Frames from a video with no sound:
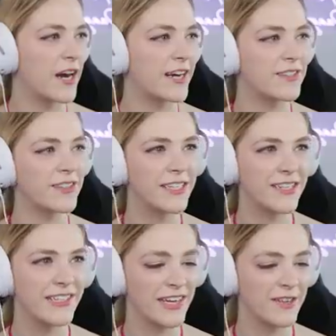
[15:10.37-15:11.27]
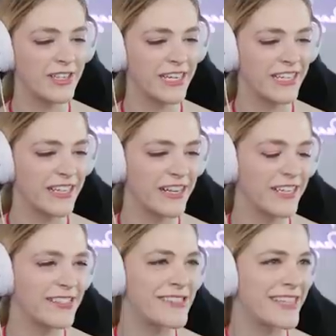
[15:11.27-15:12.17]
All right, so here is
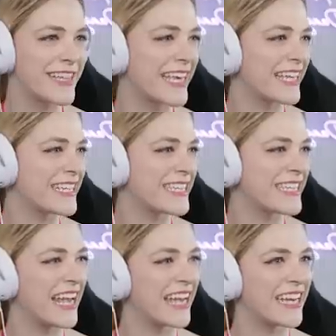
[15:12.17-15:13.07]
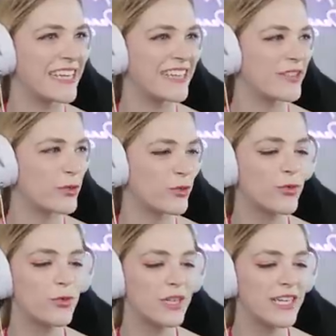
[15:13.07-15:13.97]
updated Slate and
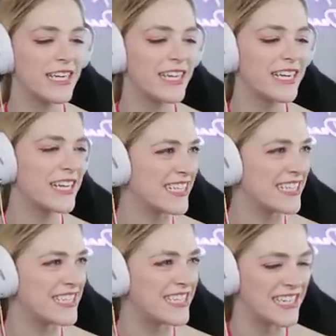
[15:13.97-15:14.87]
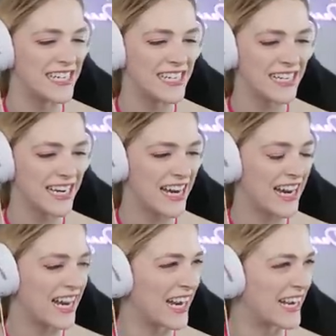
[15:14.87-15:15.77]
Reed, Indie,
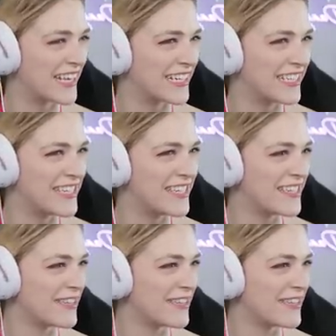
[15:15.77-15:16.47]
and